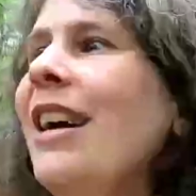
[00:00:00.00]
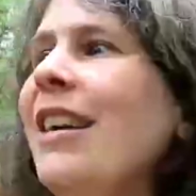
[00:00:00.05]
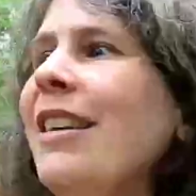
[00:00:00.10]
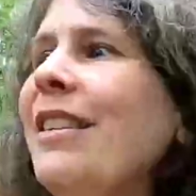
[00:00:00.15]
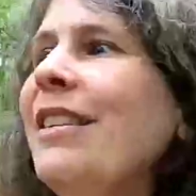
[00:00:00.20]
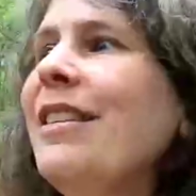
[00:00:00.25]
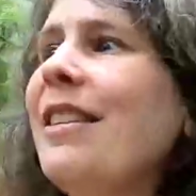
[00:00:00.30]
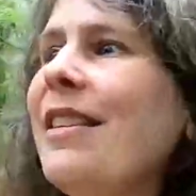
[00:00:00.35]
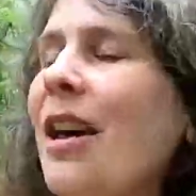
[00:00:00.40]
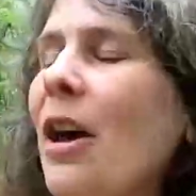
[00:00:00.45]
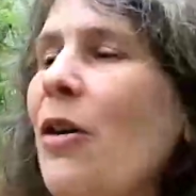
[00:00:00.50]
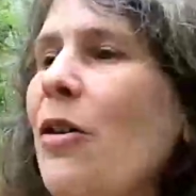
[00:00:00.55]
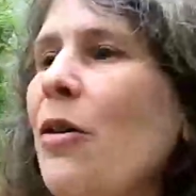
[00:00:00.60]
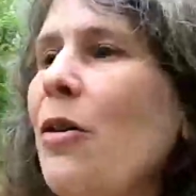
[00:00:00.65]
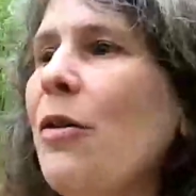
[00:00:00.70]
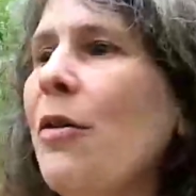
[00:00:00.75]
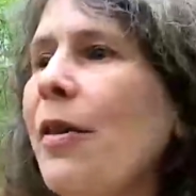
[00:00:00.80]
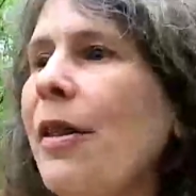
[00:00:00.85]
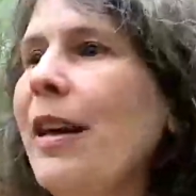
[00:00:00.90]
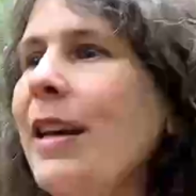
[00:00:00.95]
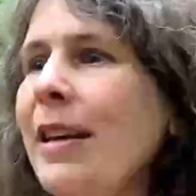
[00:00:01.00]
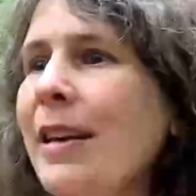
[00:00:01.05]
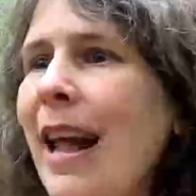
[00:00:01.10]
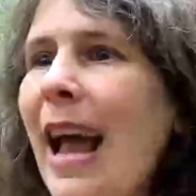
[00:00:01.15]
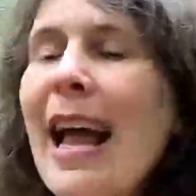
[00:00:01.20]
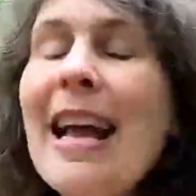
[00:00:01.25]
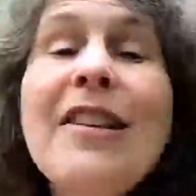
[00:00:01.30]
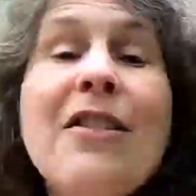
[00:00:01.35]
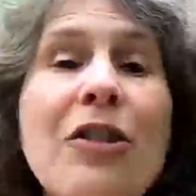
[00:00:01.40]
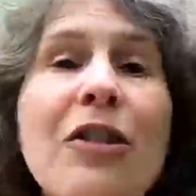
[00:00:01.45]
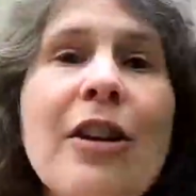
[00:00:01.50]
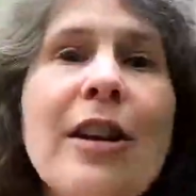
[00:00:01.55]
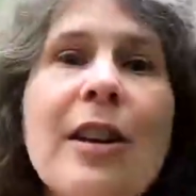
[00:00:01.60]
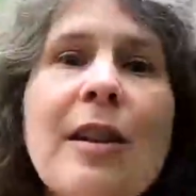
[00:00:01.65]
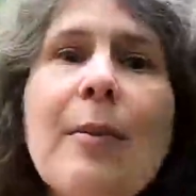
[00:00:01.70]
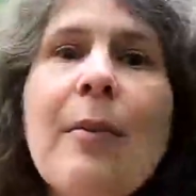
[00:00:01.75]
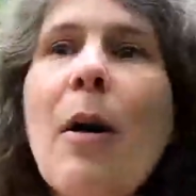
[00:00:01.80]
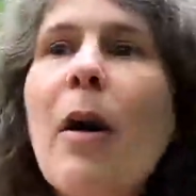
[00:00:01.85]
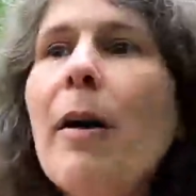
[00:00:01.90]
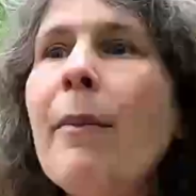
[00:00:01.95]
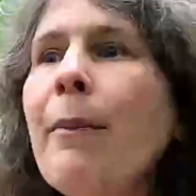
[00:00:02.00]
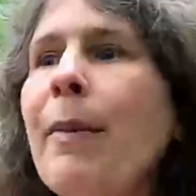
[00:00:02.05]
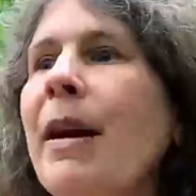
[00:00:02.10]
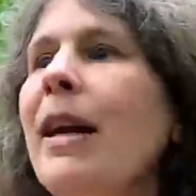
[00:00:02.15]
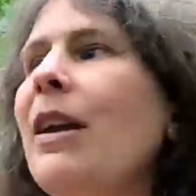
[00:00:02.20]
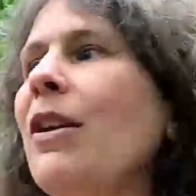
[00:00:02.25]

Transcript: So these edges might be